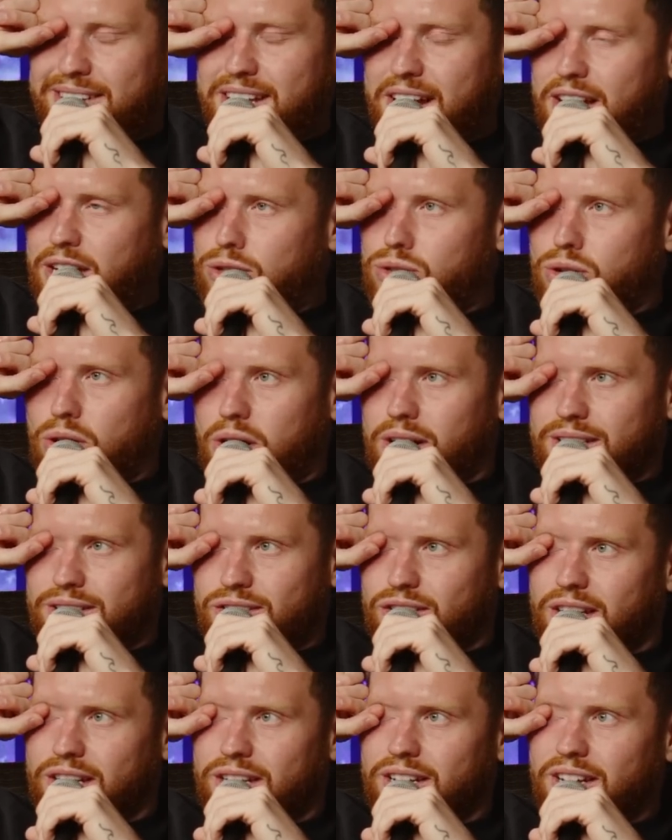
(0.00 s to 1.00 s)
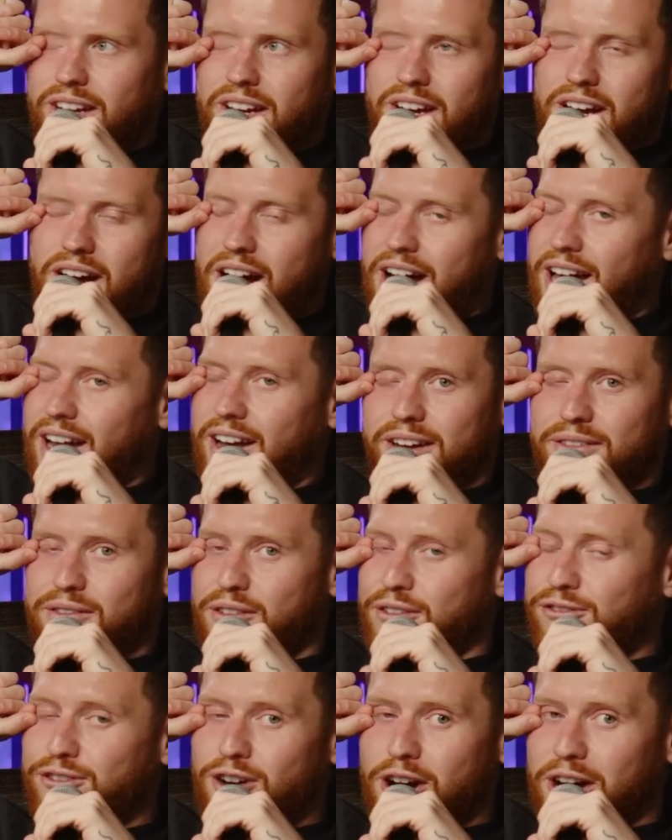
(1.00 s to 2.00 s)
day dot and said, "I don't give
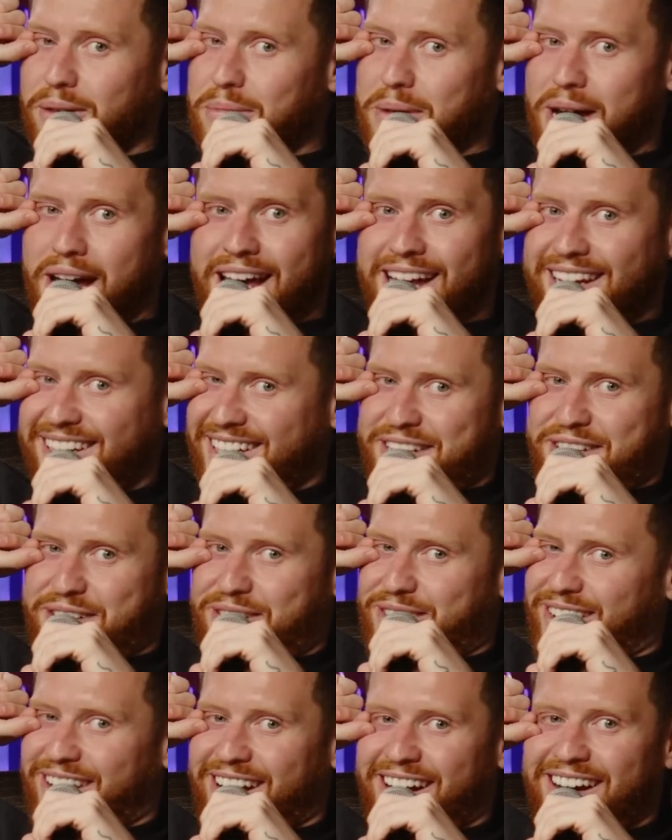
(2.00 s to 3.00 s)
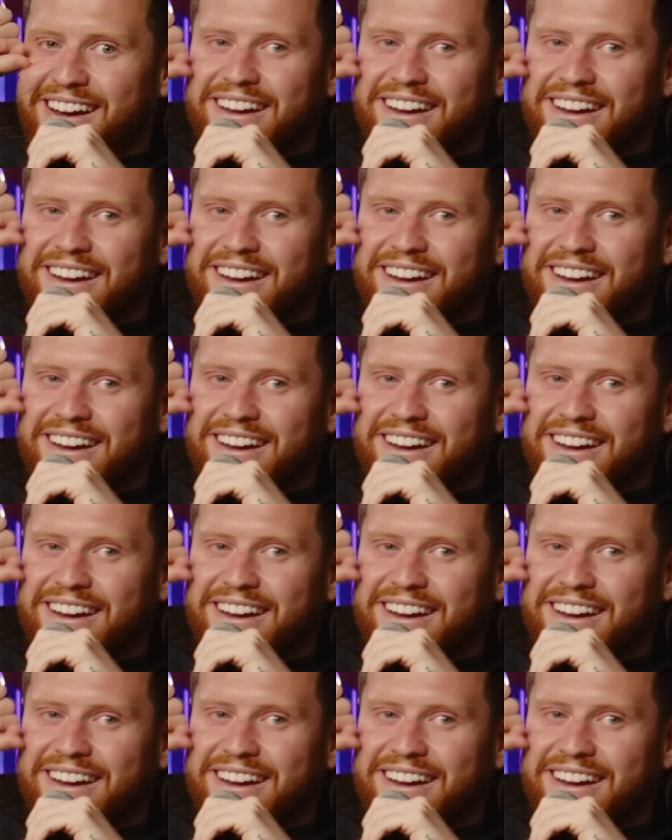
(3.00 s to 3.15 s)
a fuck about any of you lot."